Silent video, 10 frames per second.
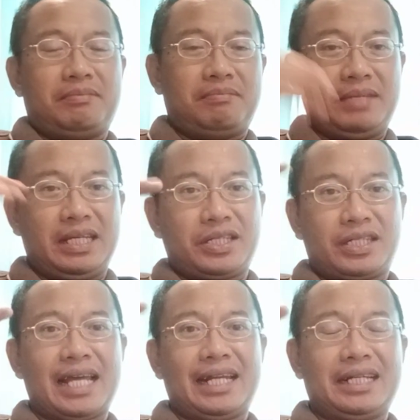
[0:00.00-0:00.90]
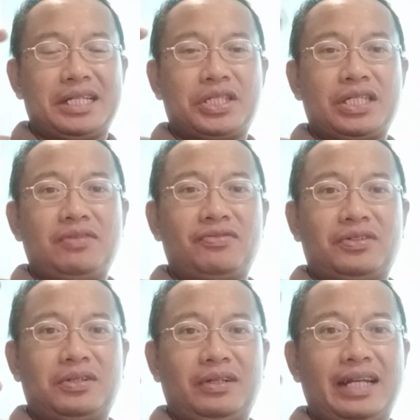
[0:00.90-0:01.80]
being set at the
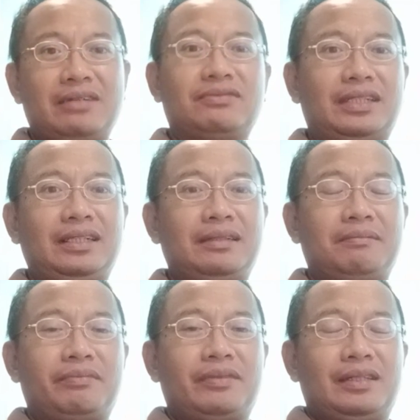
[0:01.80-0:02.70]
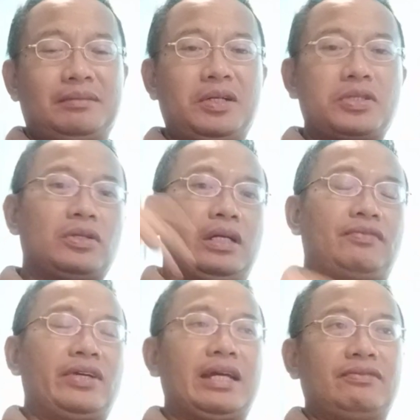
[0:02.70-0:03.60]
C4 level, more so if
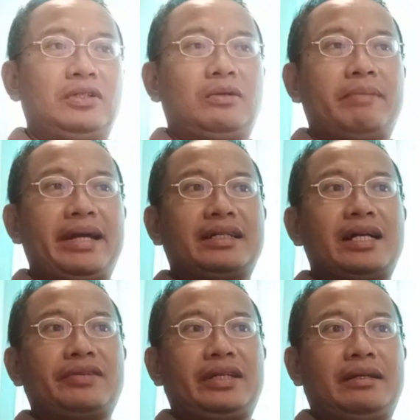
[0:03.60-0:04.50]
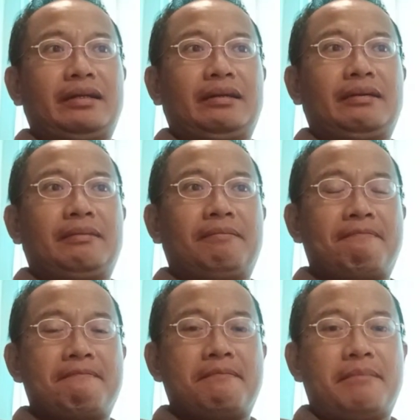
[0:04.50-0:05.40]
you have no background in
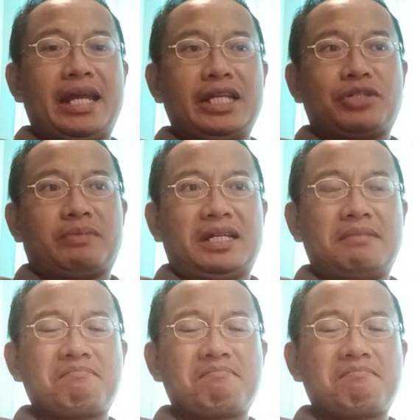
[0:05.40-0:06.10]
management.